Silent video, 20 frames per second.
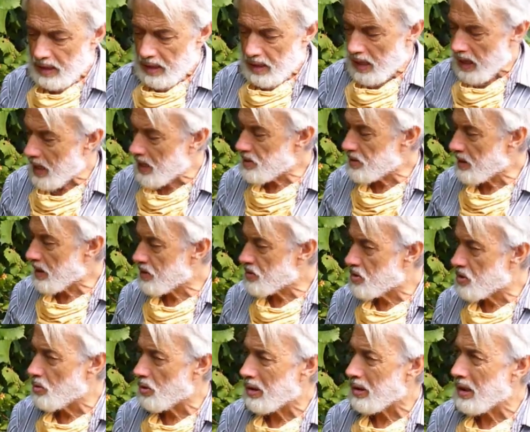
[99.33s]
hazelnuts
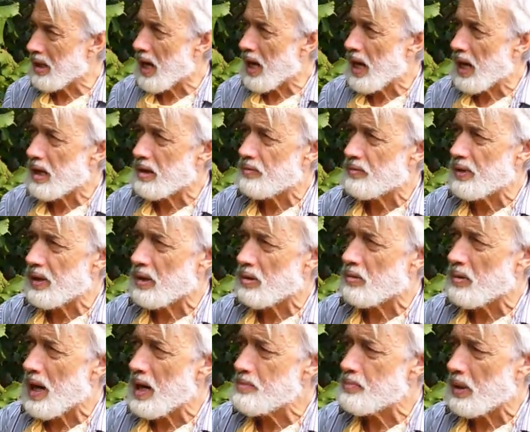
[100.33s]
do a lot of their
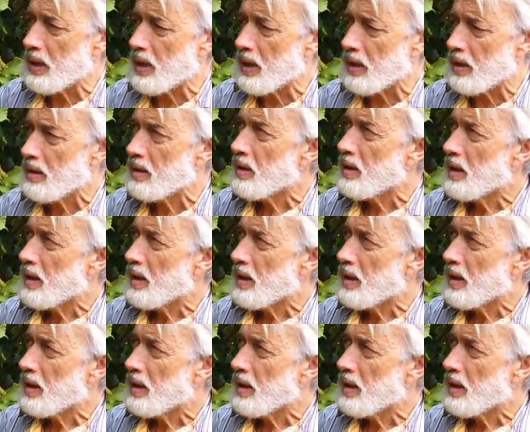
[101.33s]
ripening